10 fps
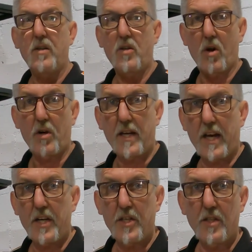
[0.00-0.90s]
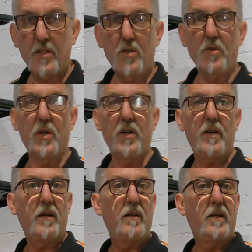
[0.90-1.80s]
Corrugations do
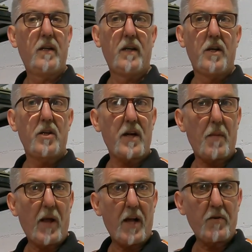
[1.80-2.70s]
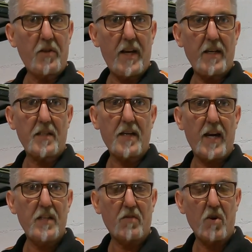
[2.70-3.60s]
hurt. A couple of 100,000 Ks of